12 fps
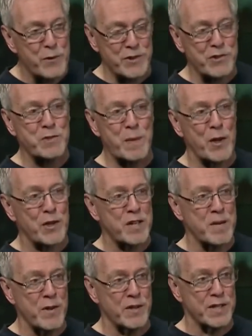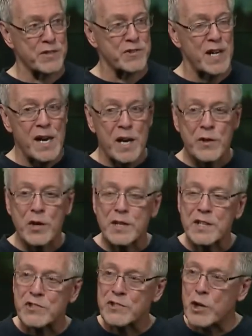in smaller communities. They're going
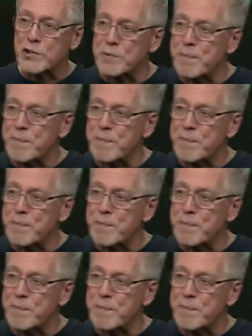to start to